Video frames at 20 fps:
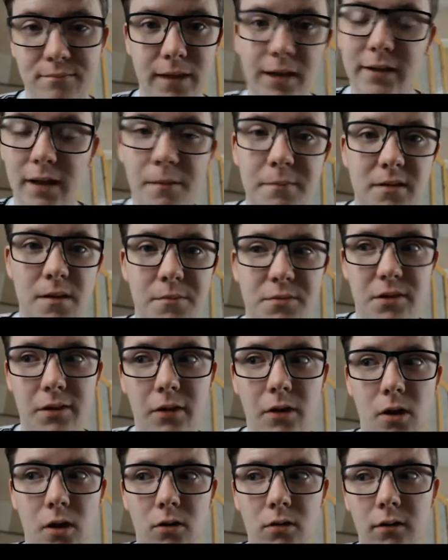I'm coming down with a
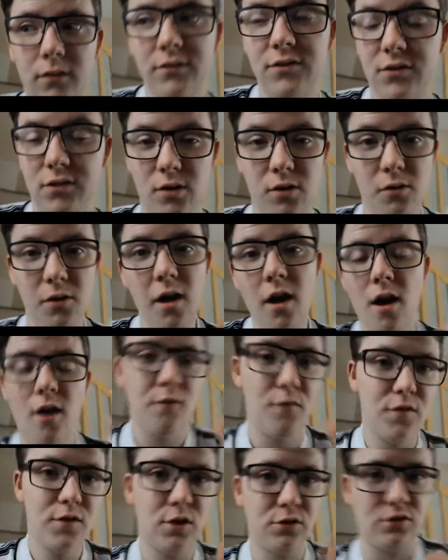cold, so
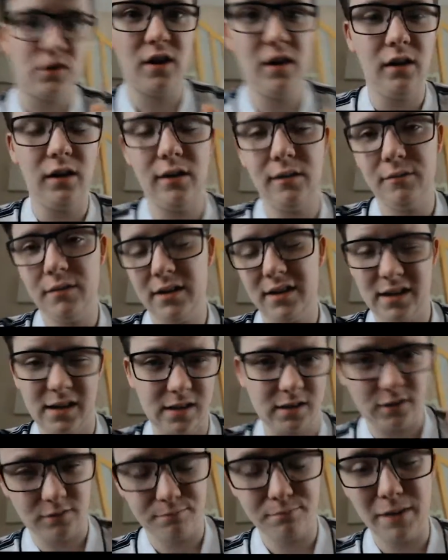we just are a little,
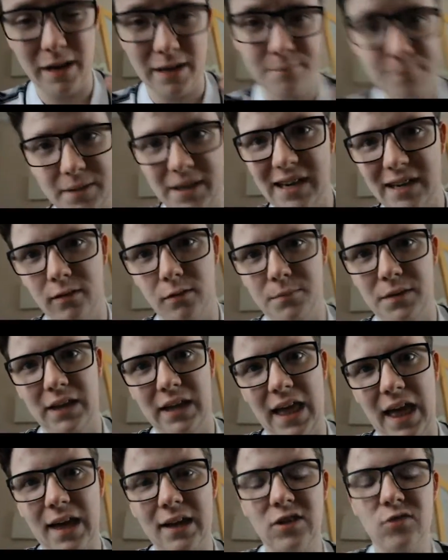it might be a little bit
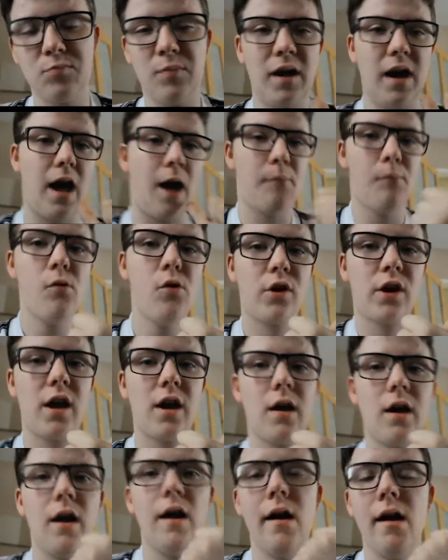lax, but I'm
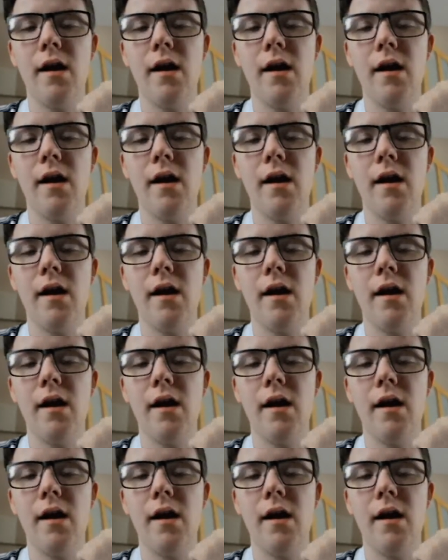working.